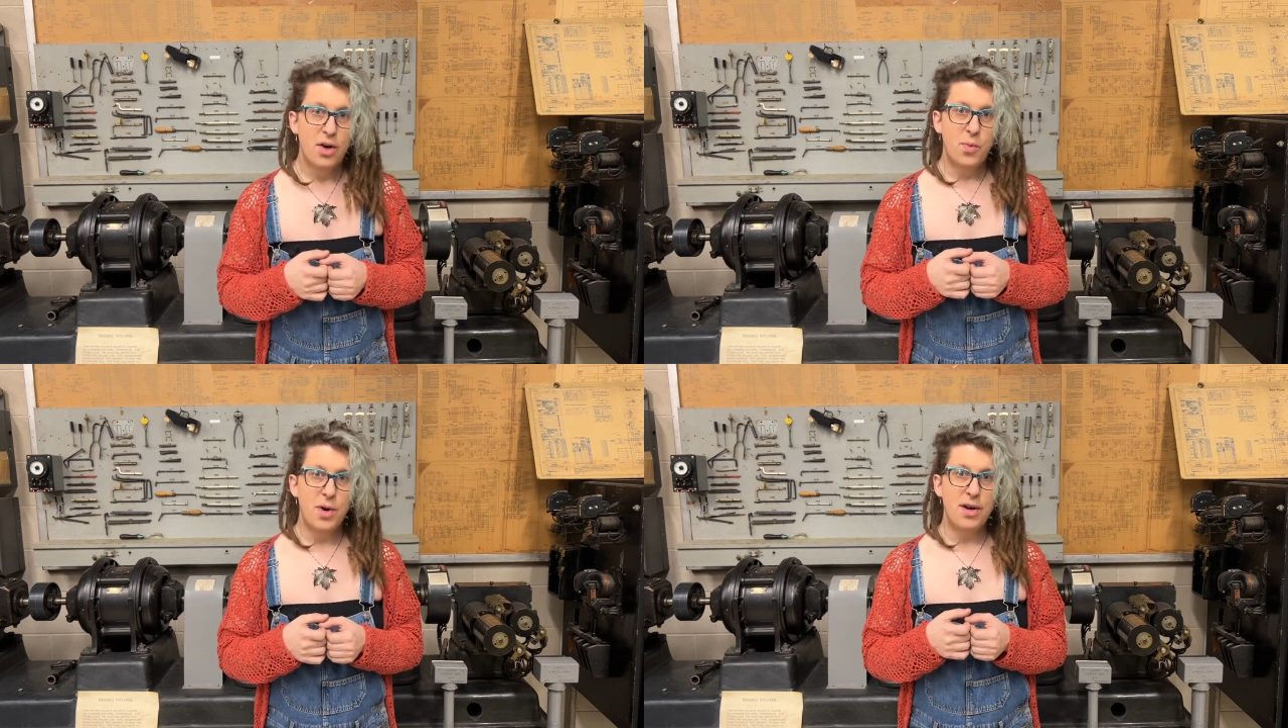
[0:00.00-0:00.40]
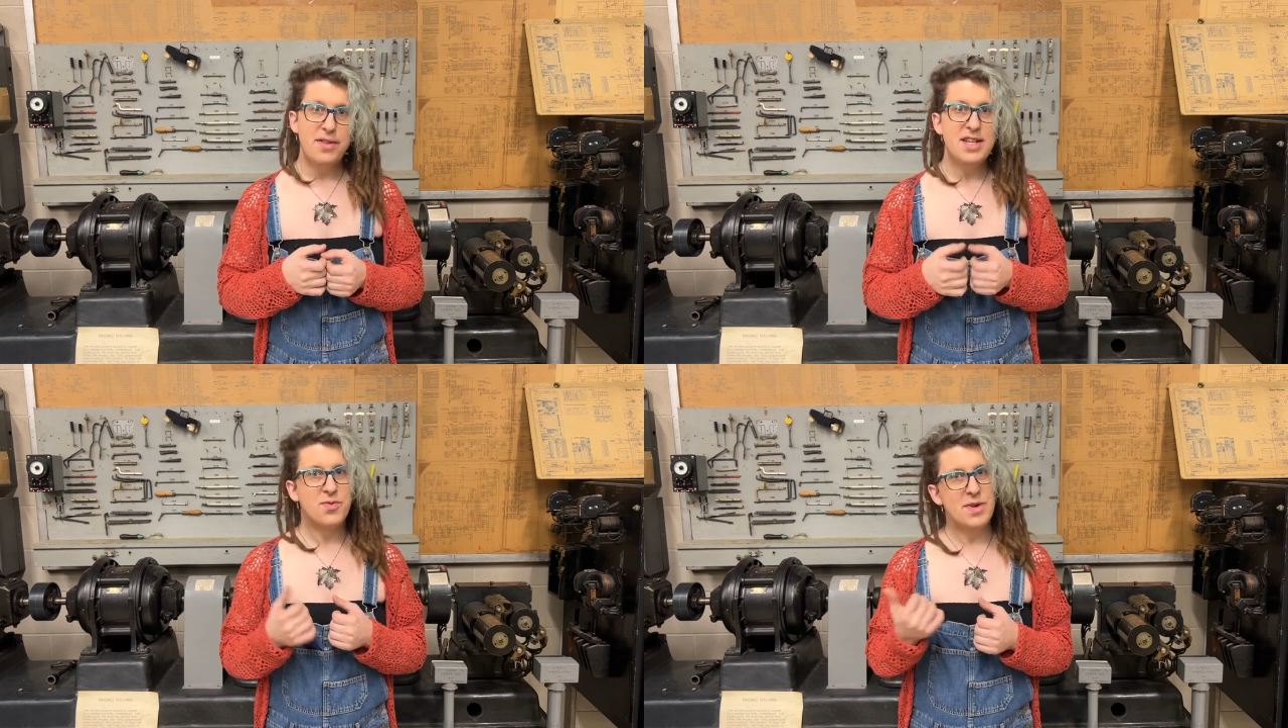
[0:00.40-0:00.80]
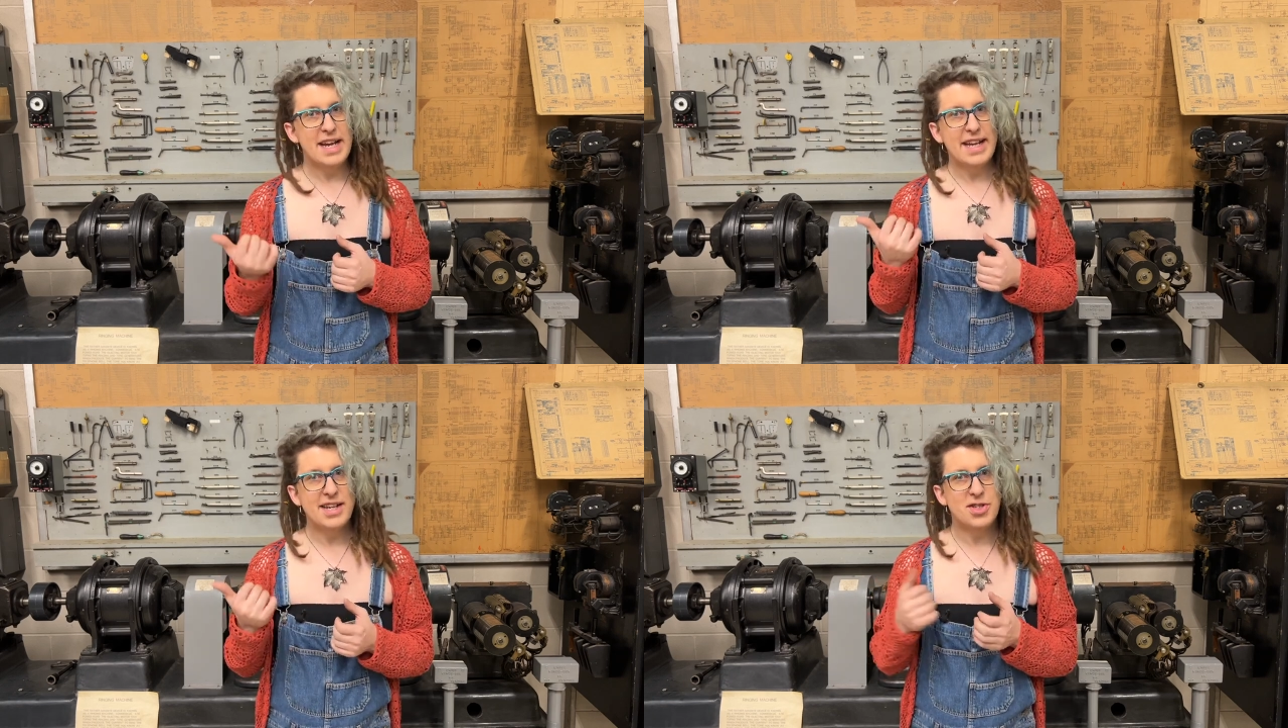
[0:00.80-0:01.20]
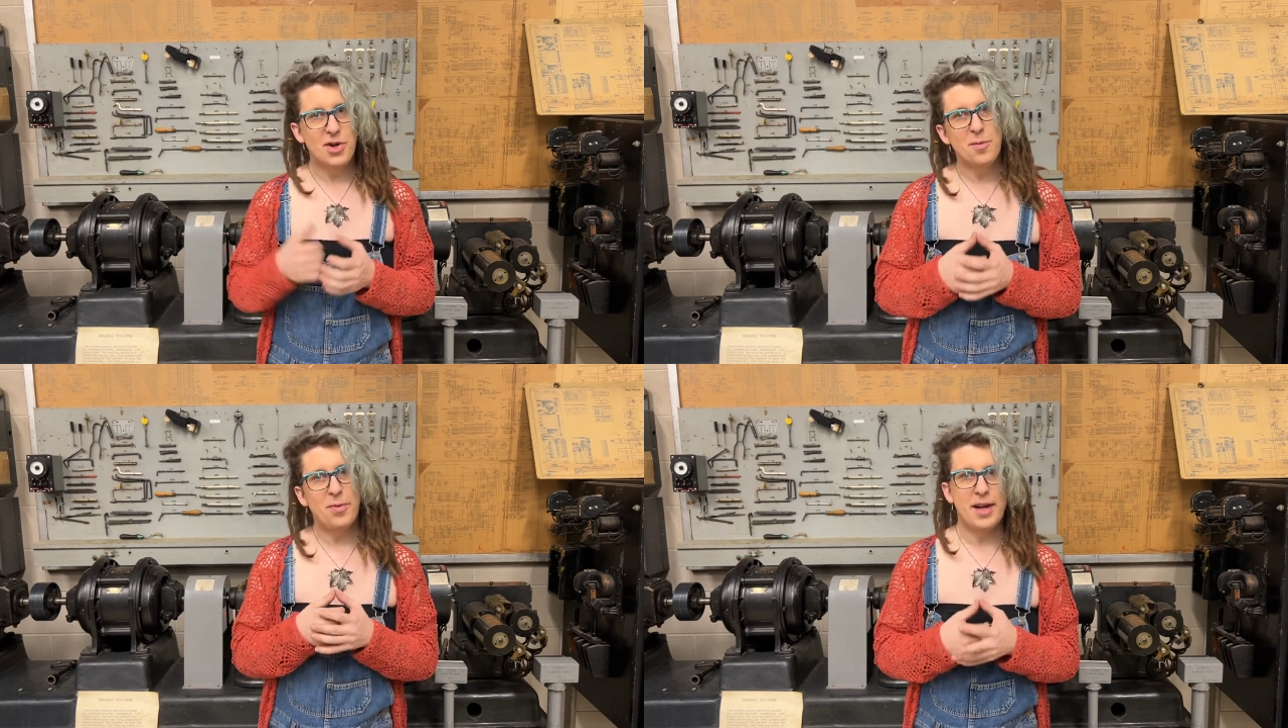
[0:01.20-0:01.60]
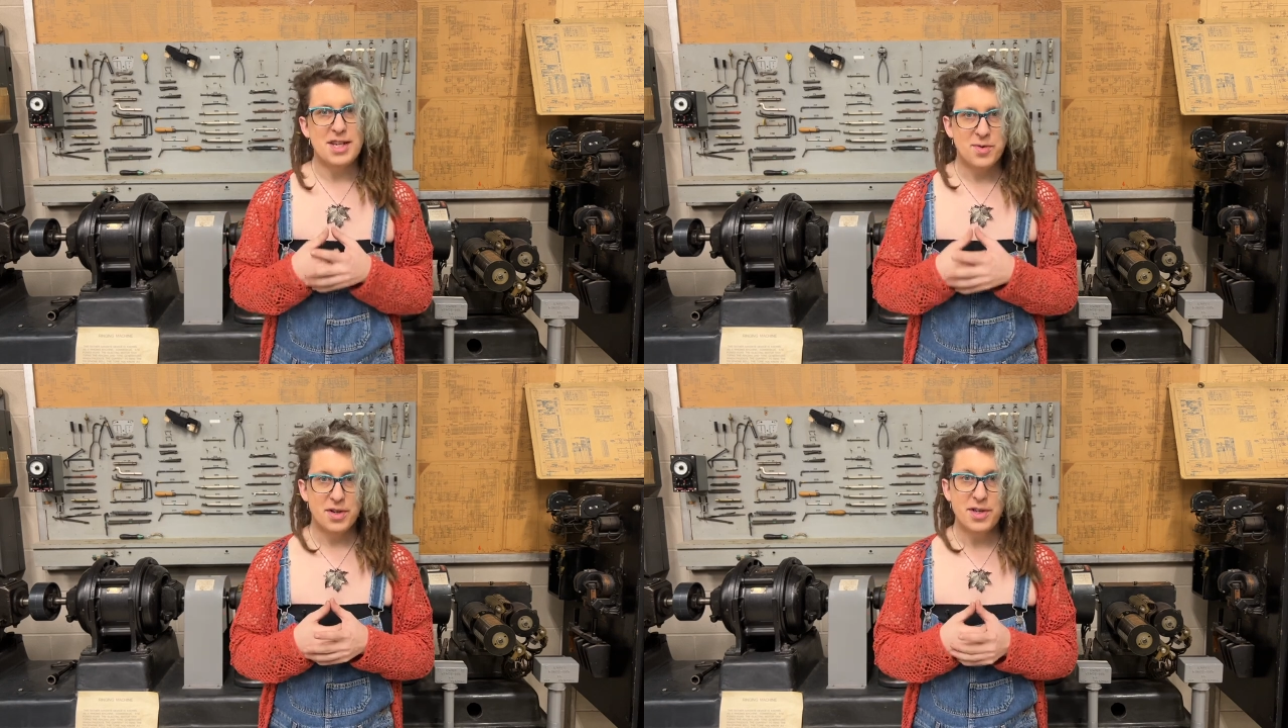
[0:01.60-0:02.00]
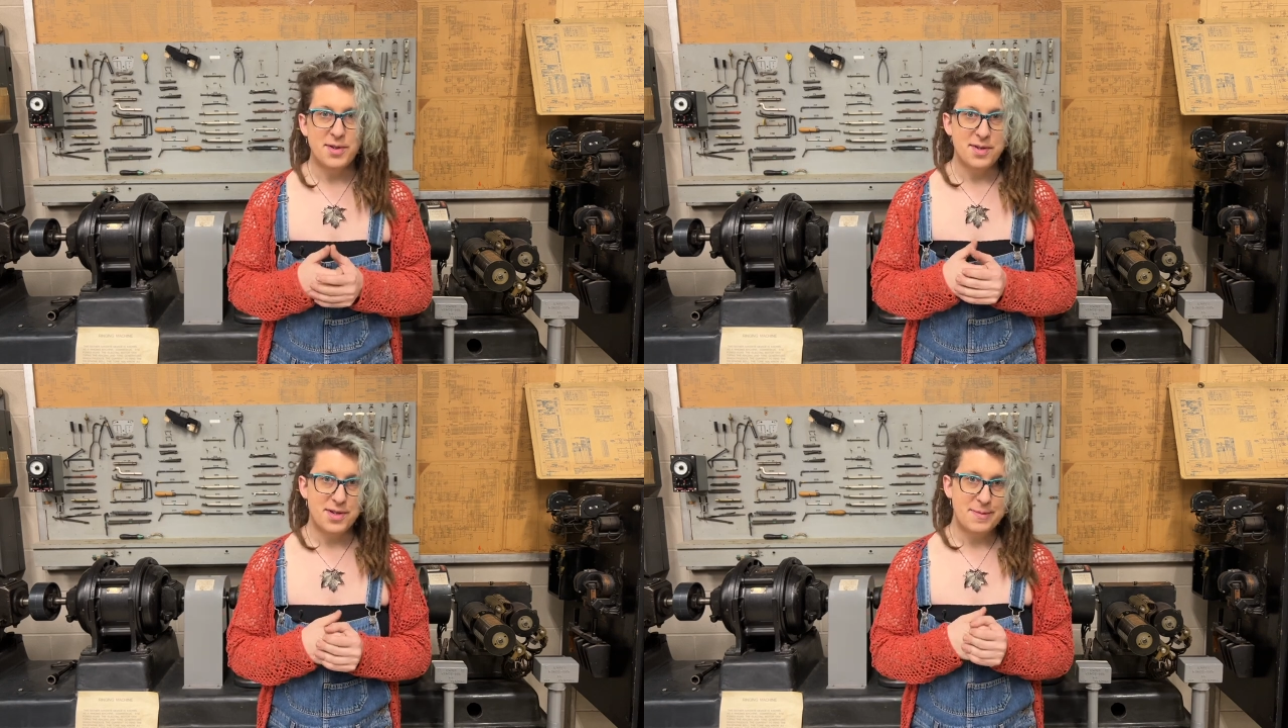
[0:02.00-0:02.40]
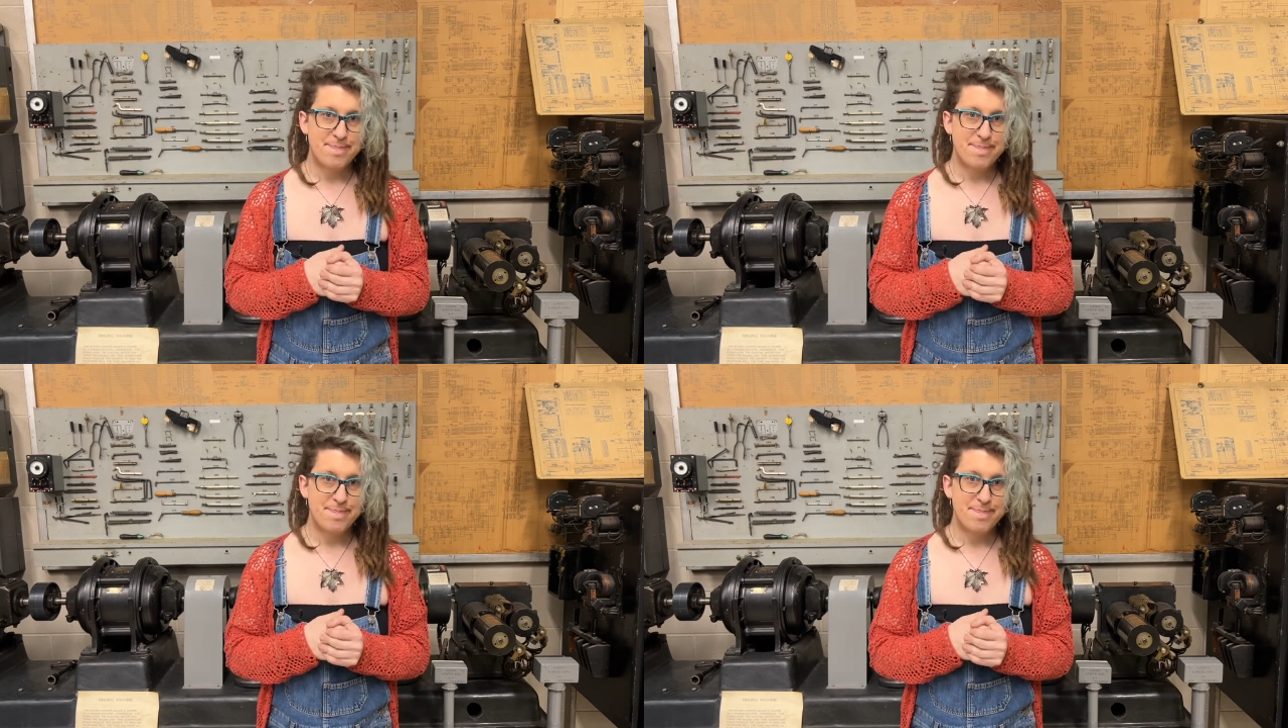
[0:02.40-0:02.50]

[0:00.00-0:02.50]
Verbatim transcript: where these ringing and tone plants were used.